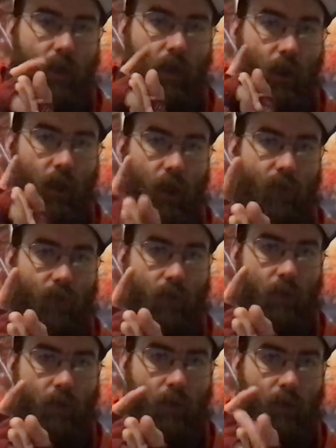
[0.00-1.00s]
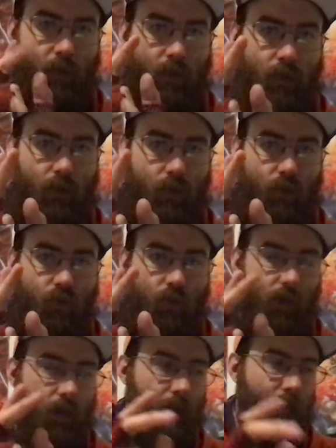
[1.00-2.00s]
of Armor and Crown
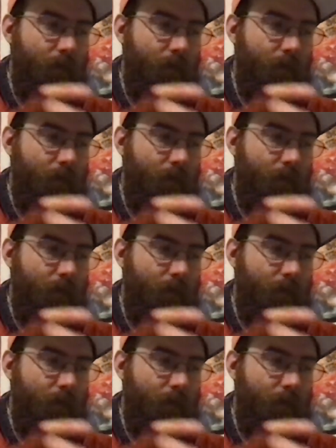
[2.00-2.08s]
Tundra.